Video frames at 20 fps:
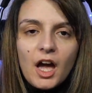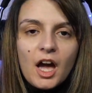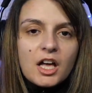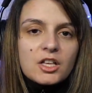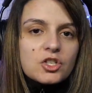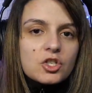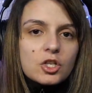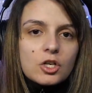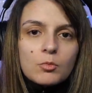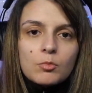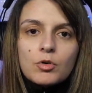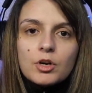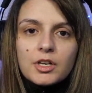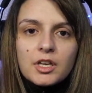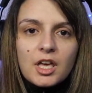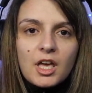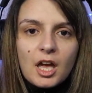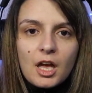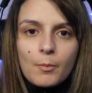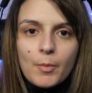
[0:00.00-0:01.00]
and someone
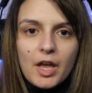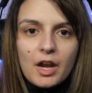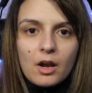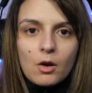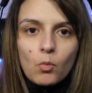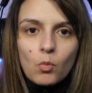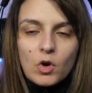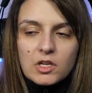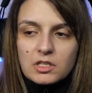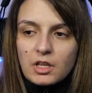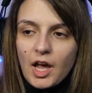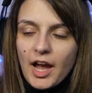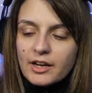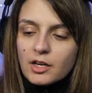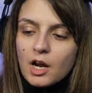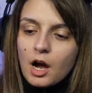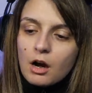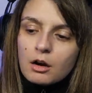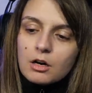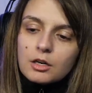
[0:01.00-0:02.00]
came in and was like,
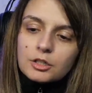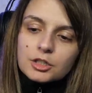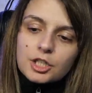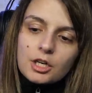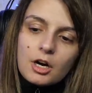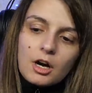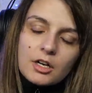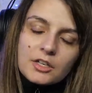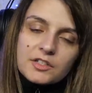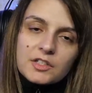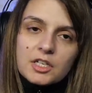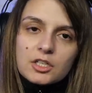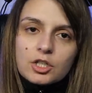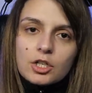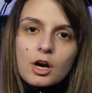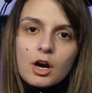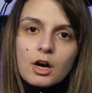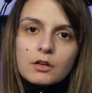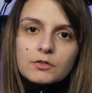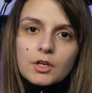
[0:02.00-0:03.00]
no, old horses,
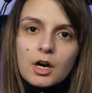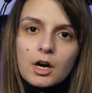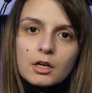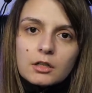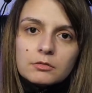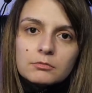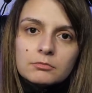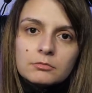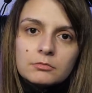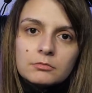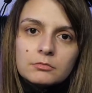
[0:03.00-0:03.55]
you're wrong.